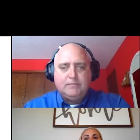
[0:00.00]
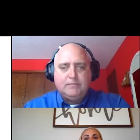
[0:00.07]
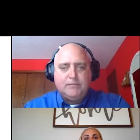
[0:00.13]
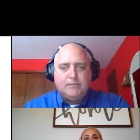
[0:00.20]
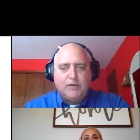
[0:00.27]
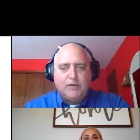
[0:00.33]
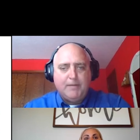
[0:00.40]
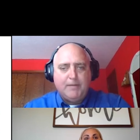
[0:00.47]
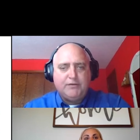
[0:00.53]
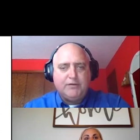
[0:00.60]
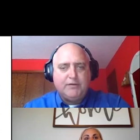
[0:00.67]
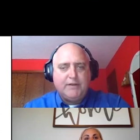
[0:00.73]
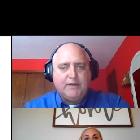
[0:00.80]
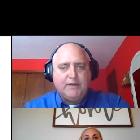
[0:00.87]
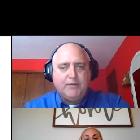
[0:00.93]
So I
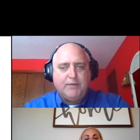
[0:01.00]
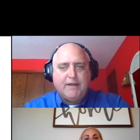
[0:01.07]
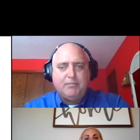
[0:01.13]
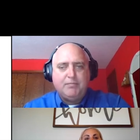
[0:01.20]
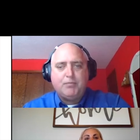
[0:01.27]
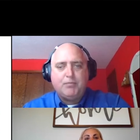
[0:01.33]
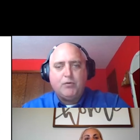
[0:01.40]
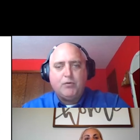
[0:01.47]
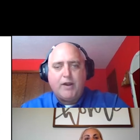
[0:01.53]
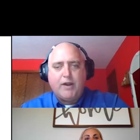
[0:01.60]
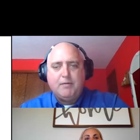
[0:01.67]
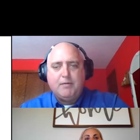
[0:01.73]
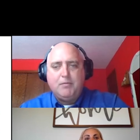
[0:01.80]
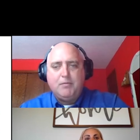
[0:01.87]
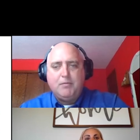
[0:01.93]
mentioned that we have
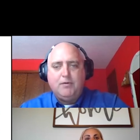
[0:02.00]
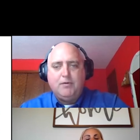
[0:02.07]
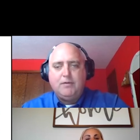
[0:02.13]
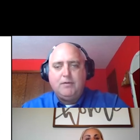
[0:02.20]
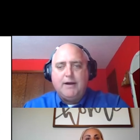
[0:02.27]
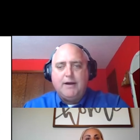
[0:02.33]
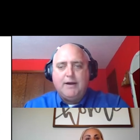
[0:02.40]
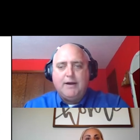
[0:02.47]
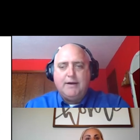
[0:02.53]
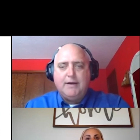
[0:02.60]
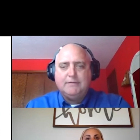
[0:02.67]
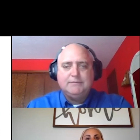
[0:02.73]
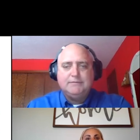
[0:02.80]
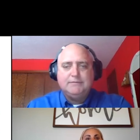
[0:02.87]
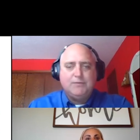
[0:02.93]
programmable
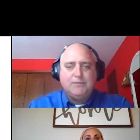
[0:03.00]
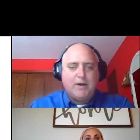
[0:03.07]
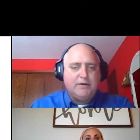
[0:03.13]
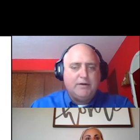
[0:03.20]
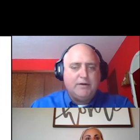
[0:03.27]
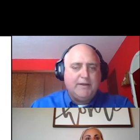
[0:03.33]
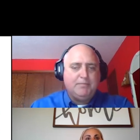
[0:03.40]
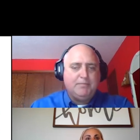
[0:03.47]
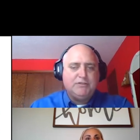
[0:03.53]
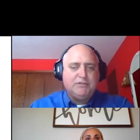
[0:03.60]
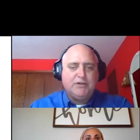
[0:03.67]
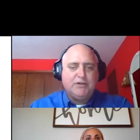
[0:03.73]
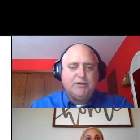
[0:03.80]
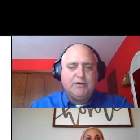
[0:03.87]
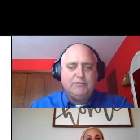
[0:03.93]
water
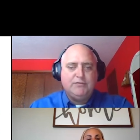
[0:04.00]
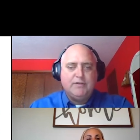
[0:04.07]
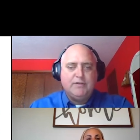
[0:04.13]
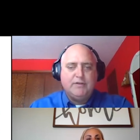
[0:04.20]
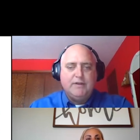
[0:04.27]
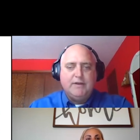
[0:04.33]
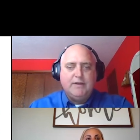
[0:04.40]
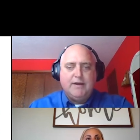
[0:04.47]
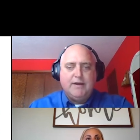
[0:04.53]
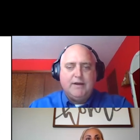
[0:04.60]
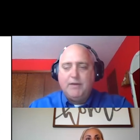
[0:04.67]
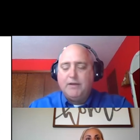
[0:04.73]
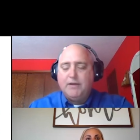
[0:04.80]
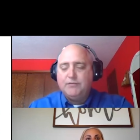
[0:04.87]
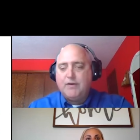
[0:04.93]
temperatures.
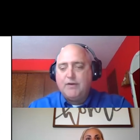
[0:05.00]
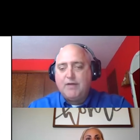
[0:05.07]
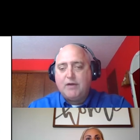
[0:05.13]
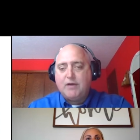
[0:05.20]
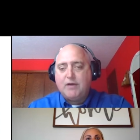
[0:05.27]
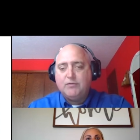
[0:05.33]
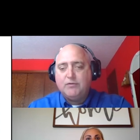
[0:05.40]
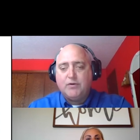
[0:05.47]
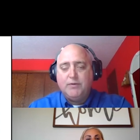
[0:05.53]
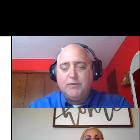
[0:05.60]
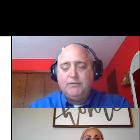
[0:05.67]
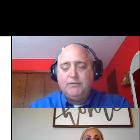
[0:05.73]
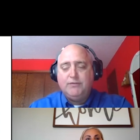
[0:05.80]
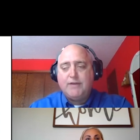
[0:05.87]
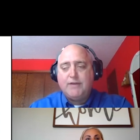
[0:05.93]
We also have outdoor reset.